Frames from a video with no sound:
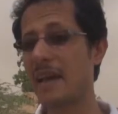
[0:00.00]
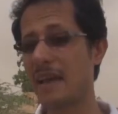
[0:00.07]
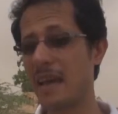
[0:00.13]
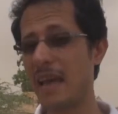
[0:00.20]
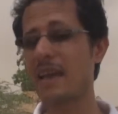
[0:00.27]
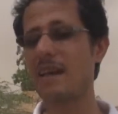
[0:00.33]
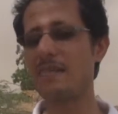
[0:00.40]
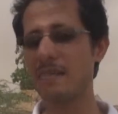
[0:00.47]

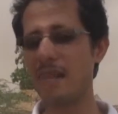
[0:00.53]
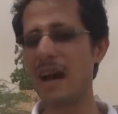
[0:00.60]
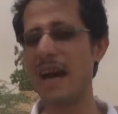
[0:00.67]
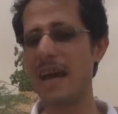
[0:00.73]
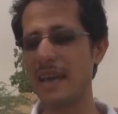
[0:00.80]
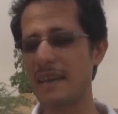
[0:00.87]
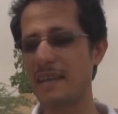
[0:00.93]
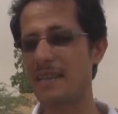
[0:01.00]

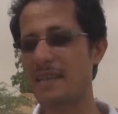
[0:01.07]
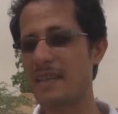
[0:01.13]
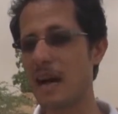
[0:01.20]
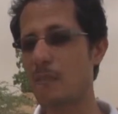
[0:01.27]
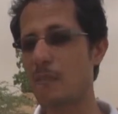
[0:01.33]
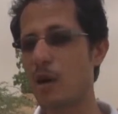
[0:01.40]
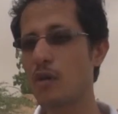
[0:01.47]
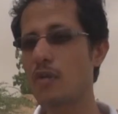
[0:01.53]
NFIs,
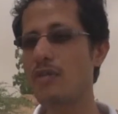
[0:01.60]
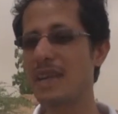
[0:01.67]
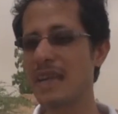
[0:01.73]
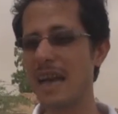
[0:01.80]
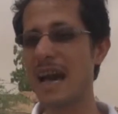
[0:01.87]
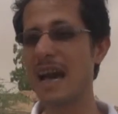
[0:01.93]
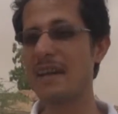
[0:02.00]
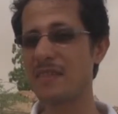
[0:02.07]
about
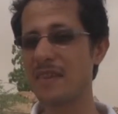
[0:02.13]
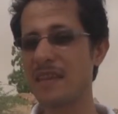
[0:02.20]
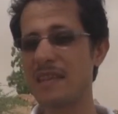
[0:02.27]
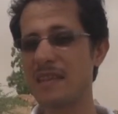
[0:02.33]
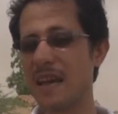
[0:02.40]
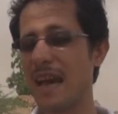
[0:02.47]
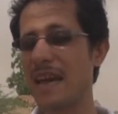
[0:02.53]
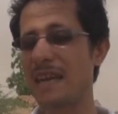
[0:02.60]

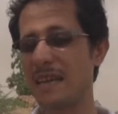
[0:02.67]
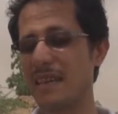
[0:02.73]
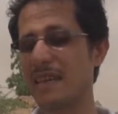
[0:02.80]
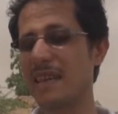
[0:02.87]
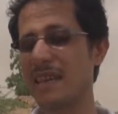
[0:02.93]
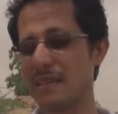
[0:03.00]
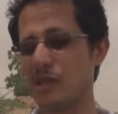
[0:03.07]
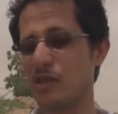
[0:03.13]
300 hygiene
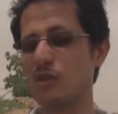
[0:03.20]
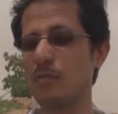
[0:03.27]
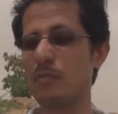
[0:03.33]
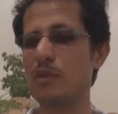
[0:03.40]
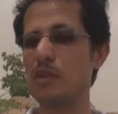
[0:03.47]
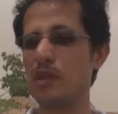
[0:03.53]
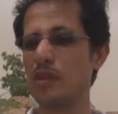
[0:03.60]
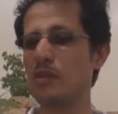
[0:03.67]
kits
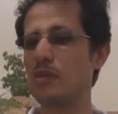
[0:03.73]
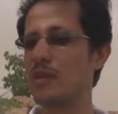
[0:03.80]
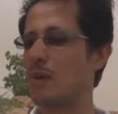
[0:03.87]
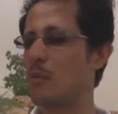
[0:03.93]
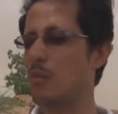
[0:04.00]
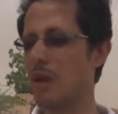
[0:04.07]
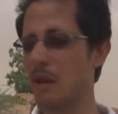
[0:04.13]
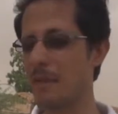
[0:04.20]
distributed to the
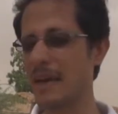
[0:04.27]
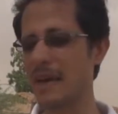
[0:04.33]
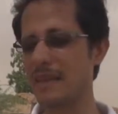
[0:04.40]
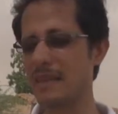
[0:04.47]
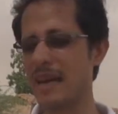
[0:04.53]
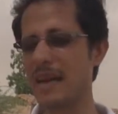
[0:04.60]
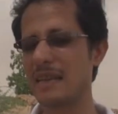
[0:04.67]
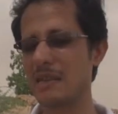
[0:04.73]
women
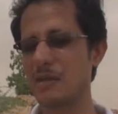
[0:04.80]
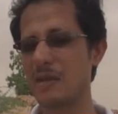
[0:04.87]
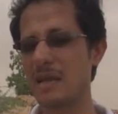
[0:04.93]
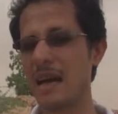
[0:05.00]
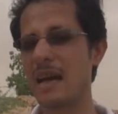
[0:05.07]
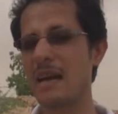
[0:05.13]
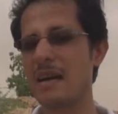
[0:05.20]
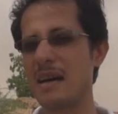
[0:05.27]
and to
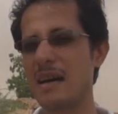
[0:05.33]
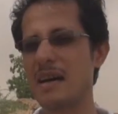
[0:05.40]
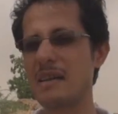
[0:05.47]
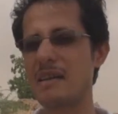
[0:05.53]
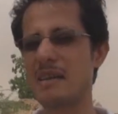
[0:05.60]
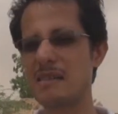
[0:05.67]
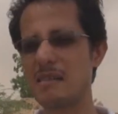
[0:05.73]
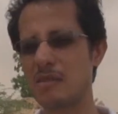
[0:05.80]
the
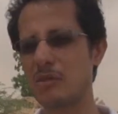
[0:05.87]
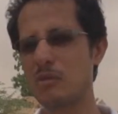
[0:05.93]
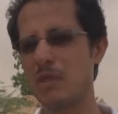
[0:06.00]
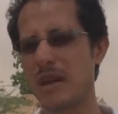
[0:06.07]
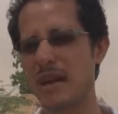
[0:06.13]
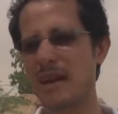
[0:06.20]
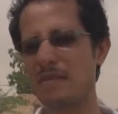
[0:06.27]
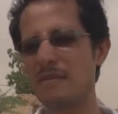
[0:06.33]

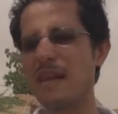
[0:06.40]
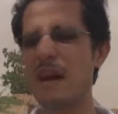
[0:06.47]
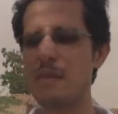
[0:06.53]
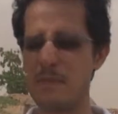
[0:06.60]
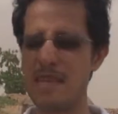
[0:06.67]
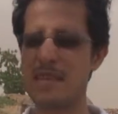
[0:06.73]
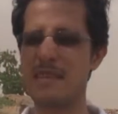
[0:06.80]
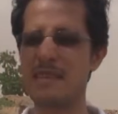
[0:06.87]

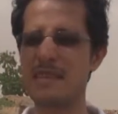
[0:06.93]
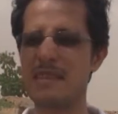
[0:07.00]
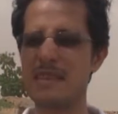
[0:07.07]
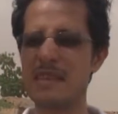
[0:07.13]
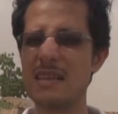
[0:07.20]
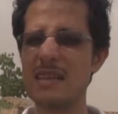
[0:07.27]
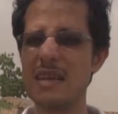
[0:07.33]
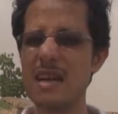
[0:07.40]
families.
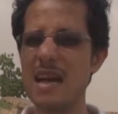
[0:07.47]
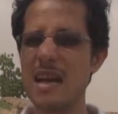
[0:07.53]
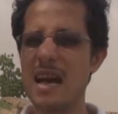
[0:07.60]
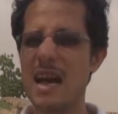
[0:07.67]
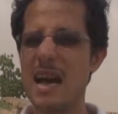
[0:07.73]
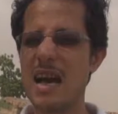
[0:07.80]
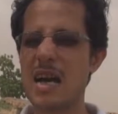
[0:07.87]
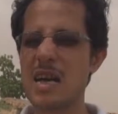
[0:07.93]

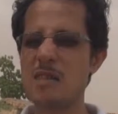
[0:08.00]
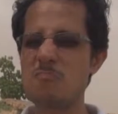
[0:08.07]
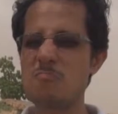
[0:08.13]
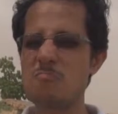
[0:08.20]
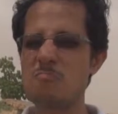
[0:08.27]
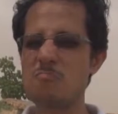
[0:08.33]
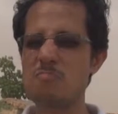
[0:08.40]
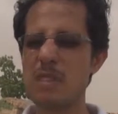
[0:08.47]

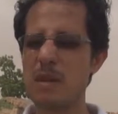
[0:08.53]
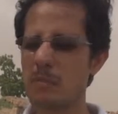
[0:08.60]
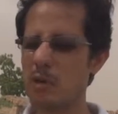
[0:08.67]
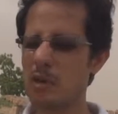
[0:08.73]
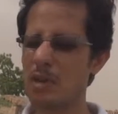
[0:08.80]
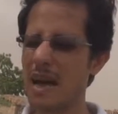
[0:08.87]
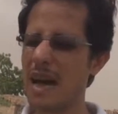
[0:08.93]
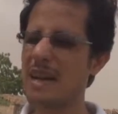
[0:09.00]

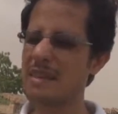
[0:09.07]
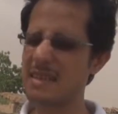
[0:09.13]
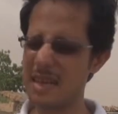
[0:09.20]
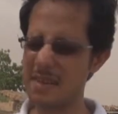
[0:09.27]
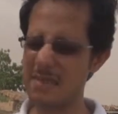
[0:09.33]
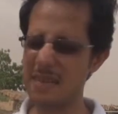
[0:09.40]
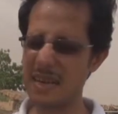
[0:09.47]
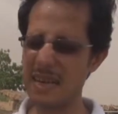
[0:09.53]
People are
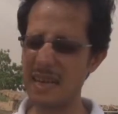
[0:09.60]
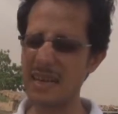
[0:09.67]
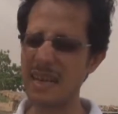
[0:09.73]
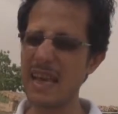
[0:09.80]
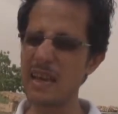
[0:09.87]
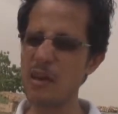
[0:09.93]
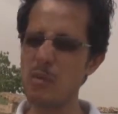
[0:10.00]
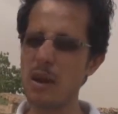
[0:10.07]
suffering.
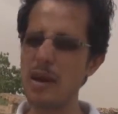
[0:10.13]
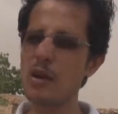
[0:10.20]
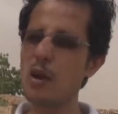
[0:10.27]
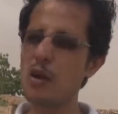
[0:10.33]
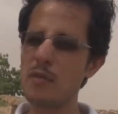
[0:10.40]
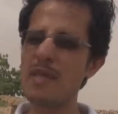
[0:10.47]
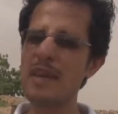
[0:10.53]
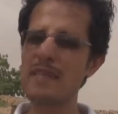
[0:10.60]
Like one
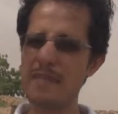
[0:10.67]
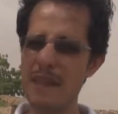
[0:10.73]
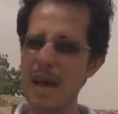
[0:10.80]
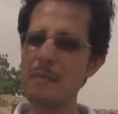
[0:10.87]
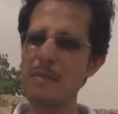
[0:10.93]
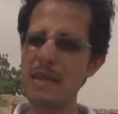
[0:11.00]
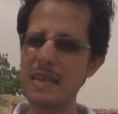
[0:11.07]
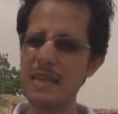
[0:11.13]
of the
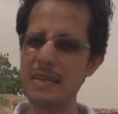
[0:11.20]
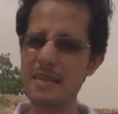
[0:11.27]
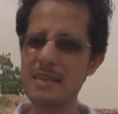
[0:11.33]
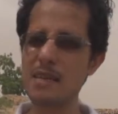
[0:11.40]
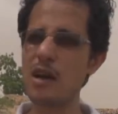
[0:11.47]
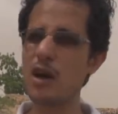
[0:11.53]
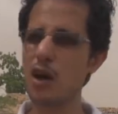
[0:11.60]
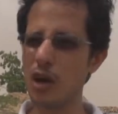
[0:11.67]
families,
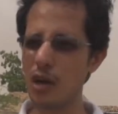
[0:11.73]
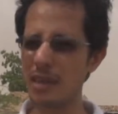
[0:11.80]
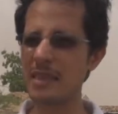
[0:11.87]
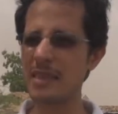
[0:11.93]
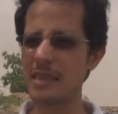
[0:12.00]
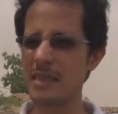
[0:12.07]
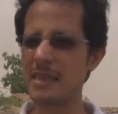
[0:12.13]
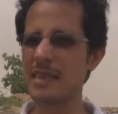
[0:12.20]
all
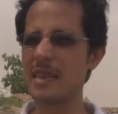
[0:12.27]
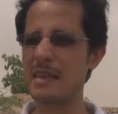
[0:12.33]
the